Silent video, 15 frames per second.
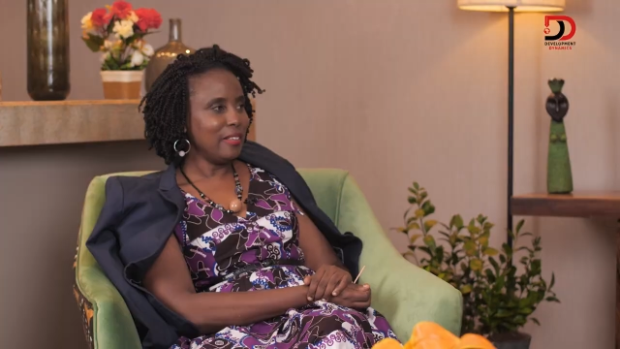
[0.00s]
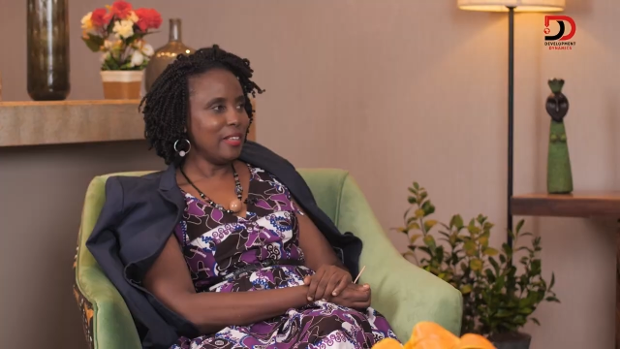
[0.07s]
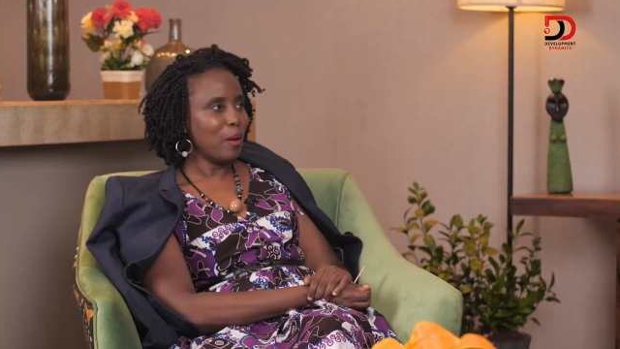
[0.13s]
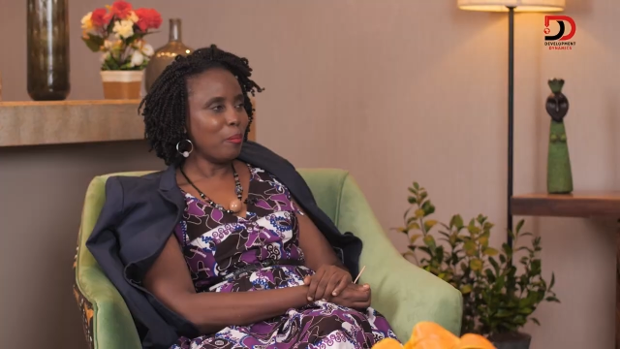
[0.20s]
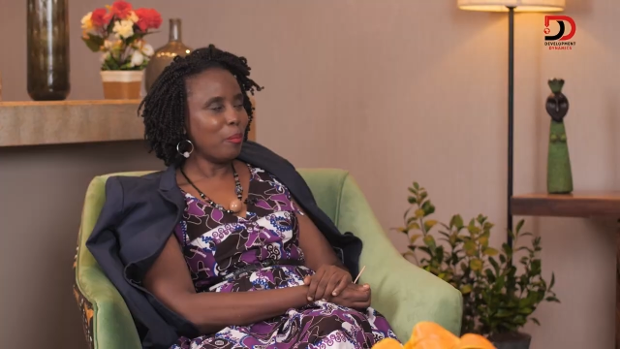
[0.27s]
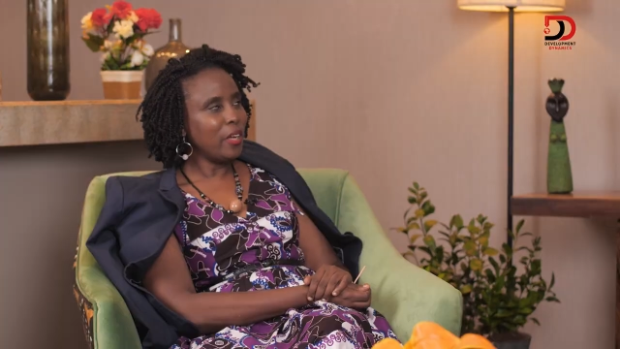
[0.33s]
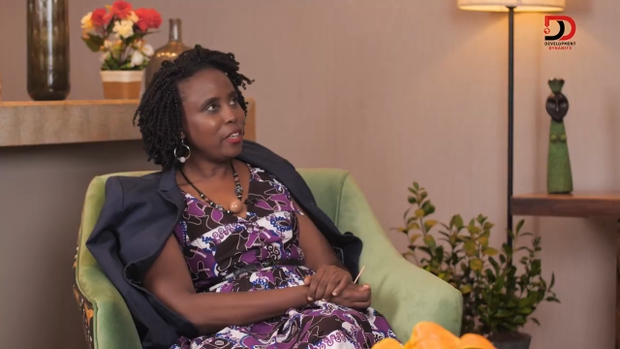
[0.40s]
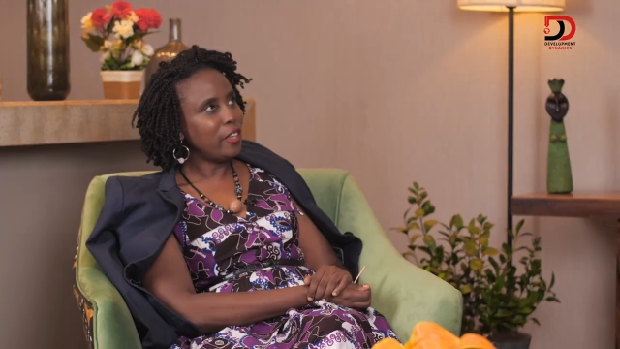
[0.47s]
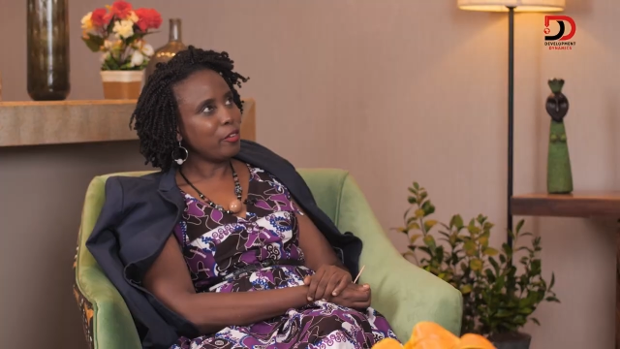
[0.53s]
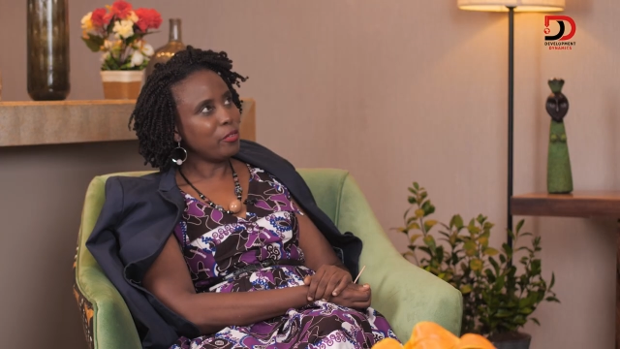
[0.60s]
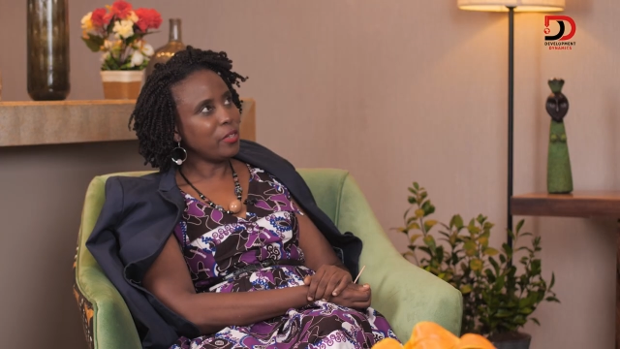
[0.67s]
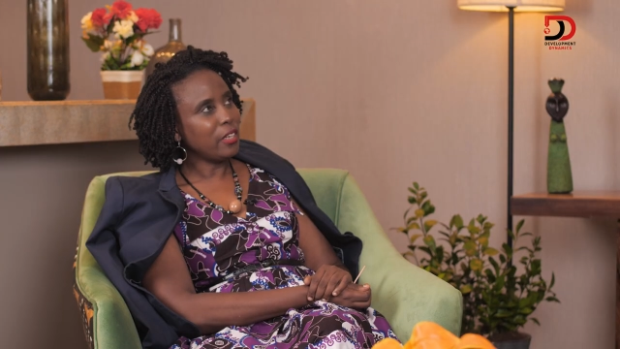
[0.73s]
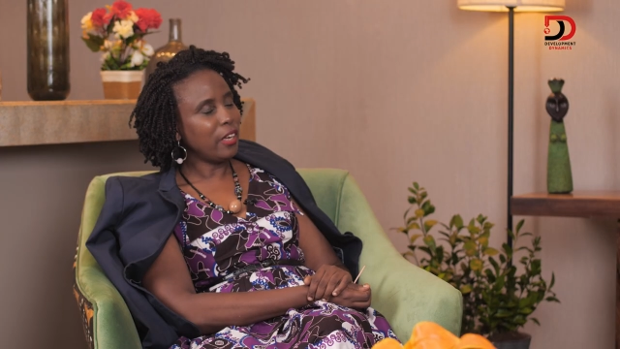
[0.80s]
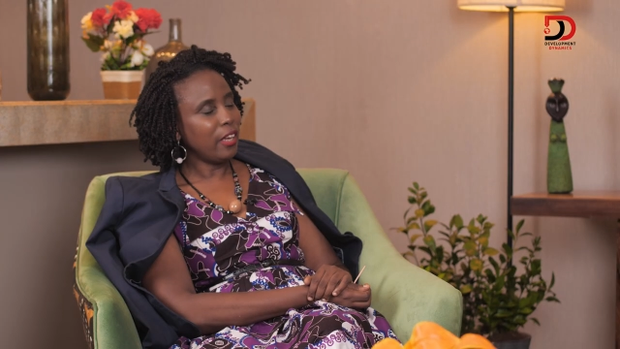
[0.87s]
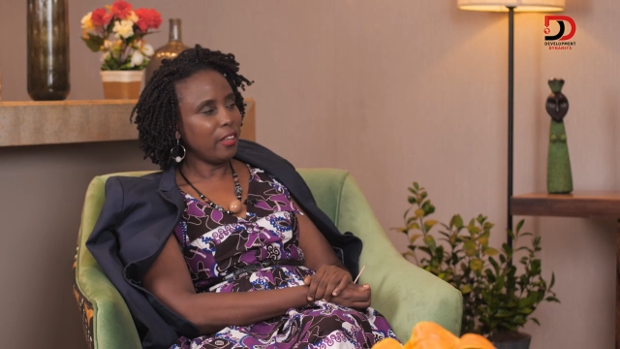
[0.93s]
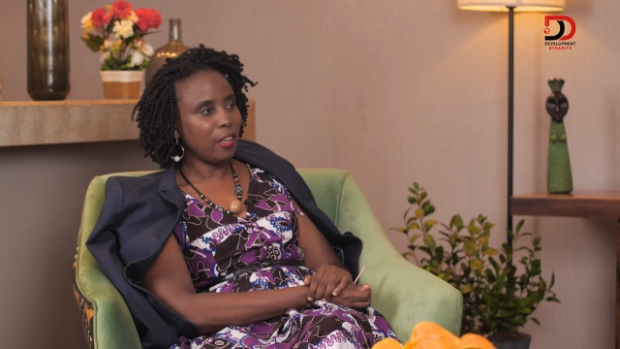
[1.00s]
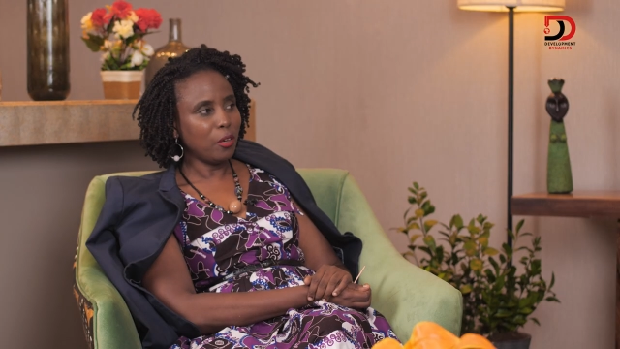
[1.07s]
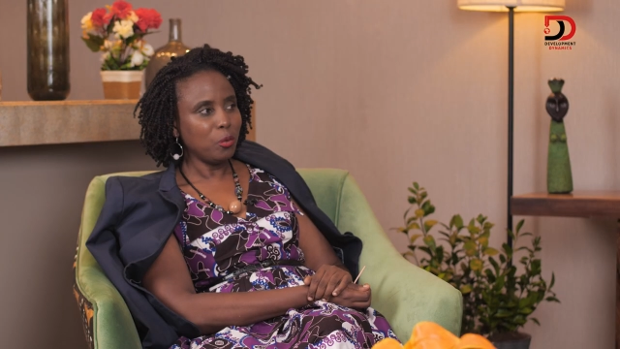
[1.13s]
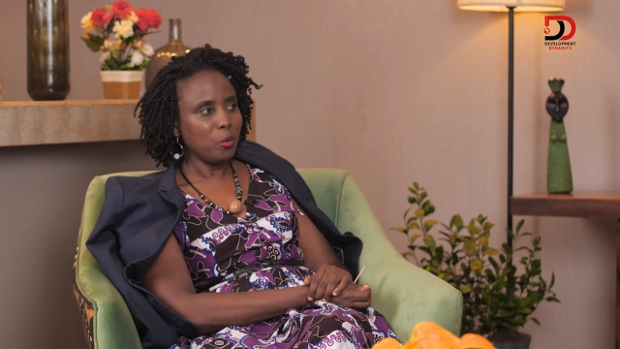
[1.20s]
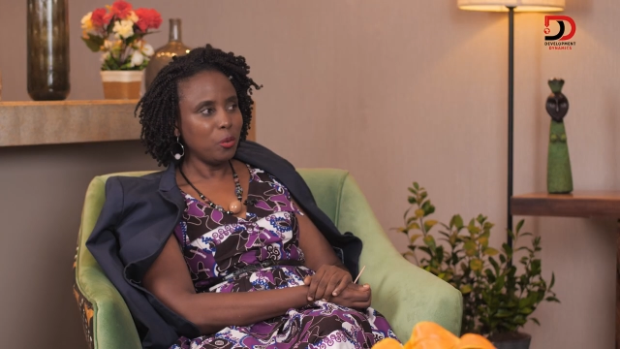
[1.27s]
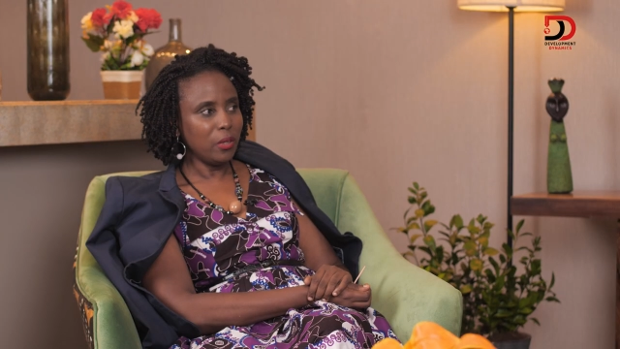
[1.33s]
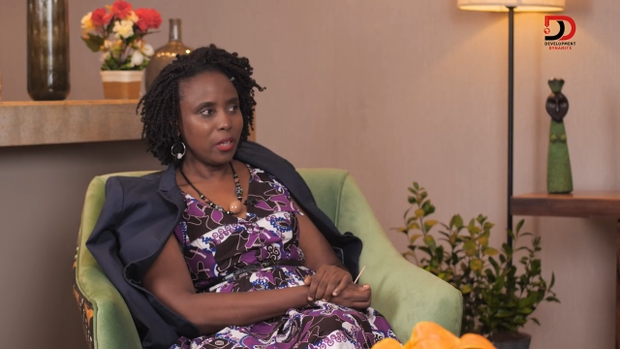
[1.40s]
In their mind they're feeling like they're
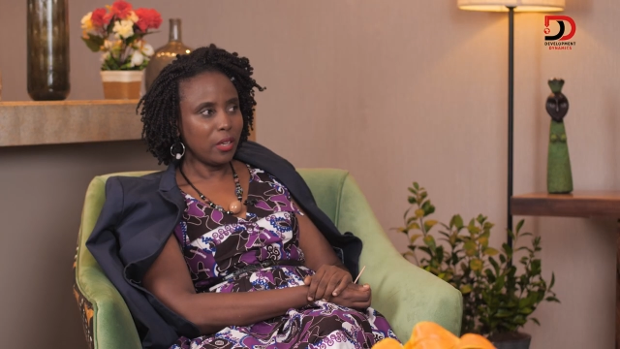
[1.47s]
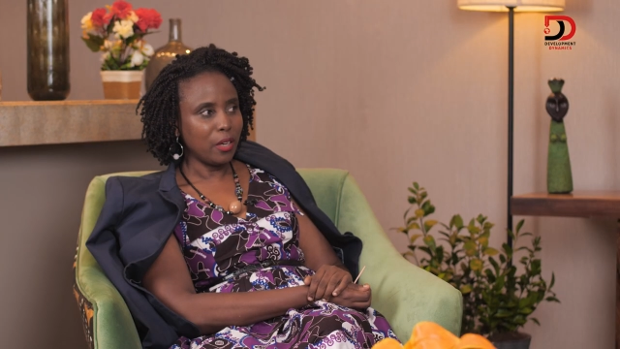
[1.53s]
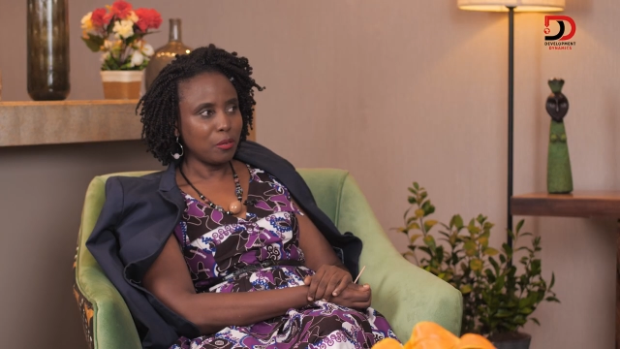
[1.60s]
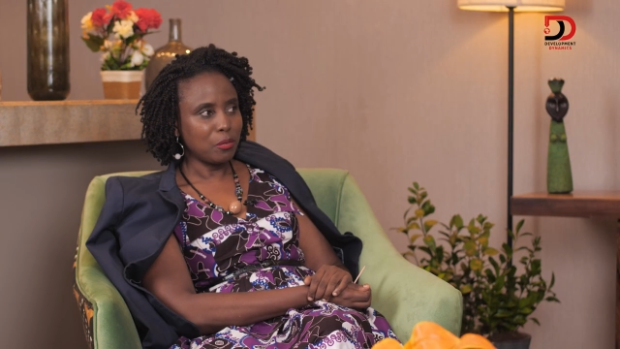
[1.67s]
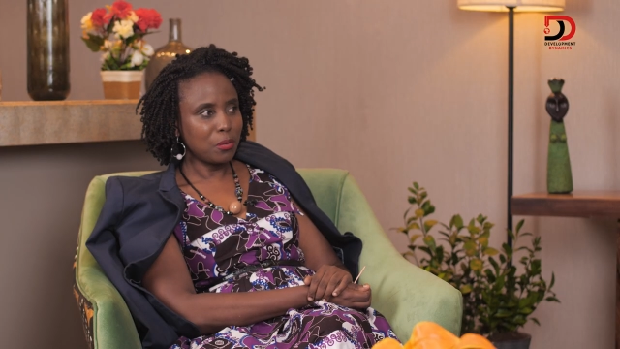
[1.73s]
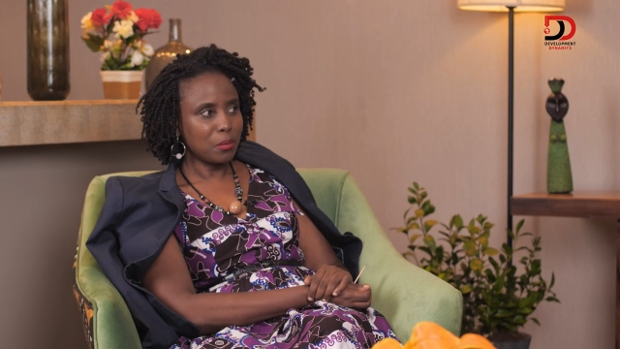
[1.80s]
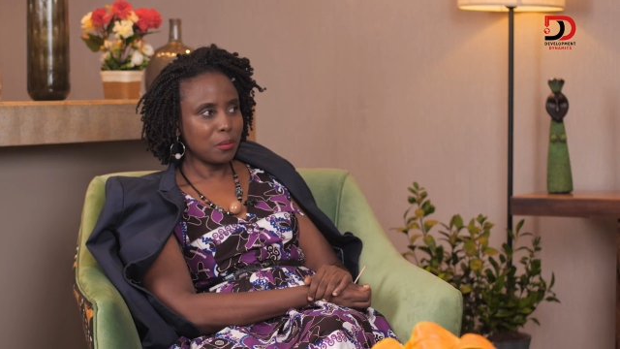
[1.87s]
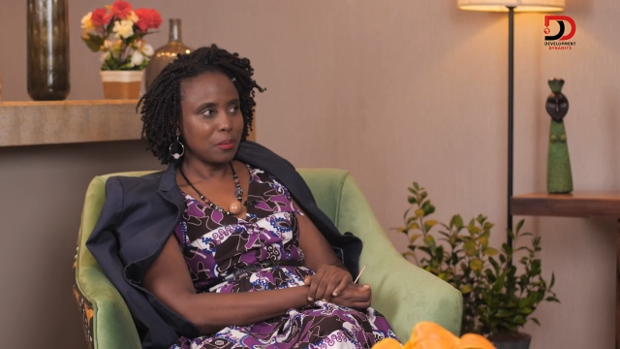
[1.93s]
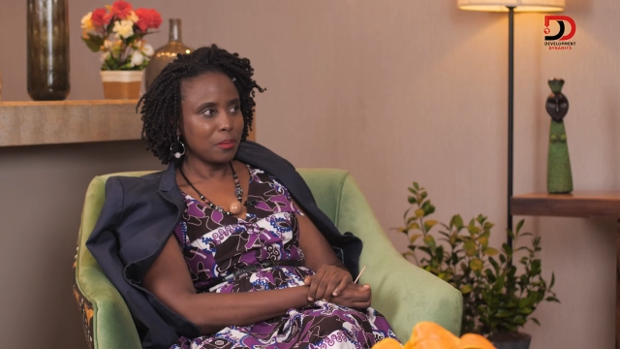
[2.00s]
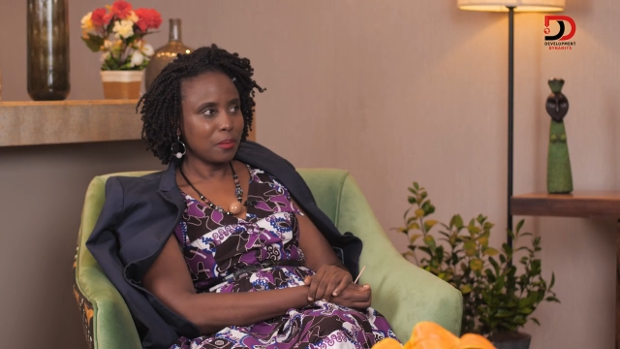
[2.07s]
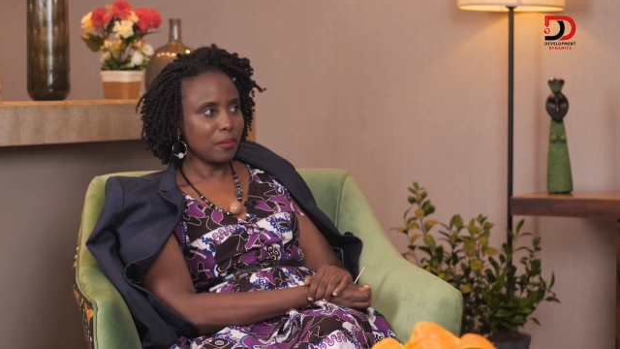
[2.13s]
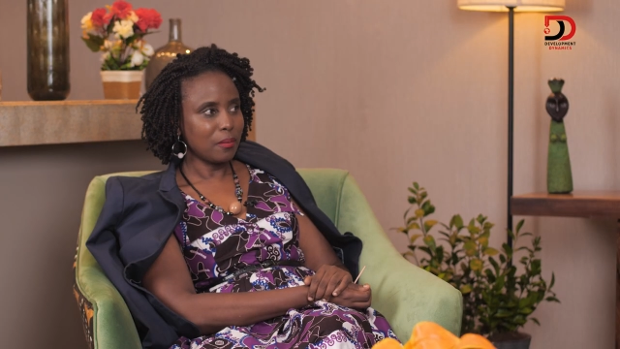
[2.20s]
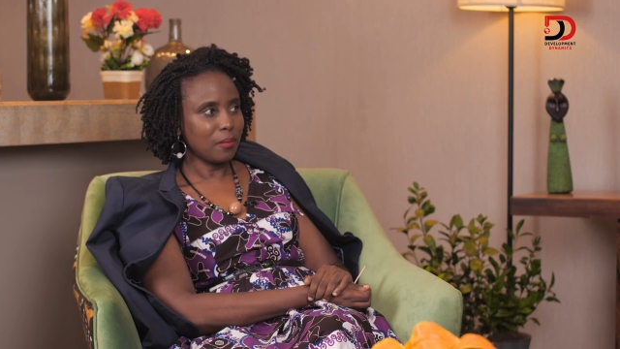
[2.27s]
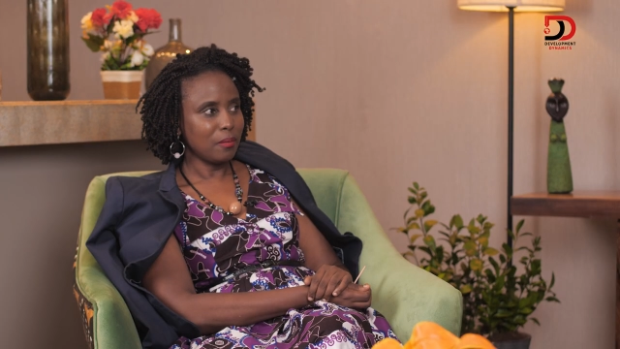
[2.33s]
not doing enough. Mm.